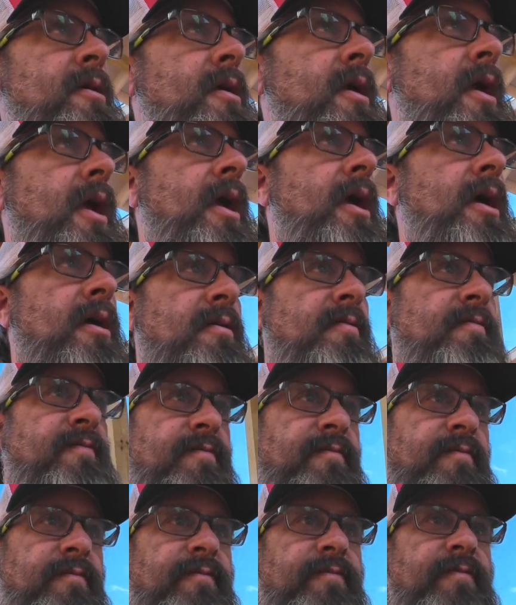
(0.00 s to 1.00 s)

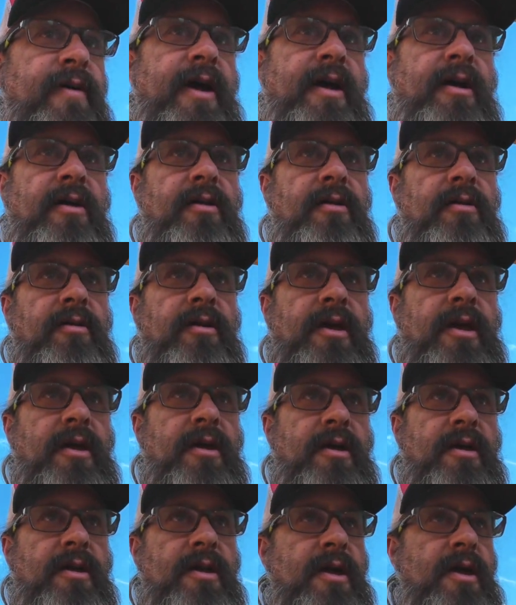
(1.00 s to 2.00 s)
And
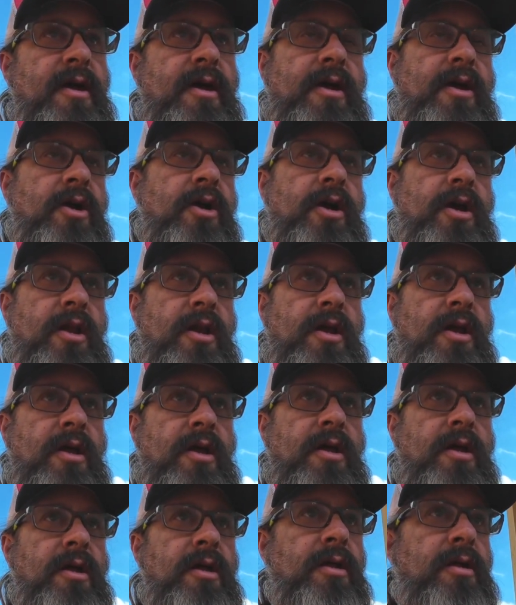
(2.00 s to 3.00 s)
Valia and I are going
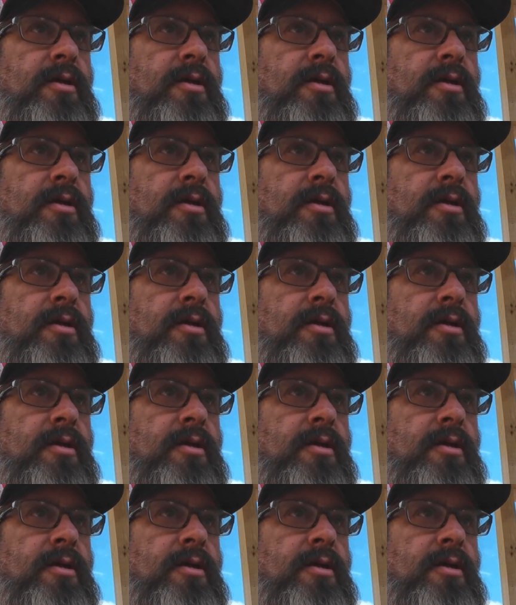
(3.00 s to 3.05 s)
to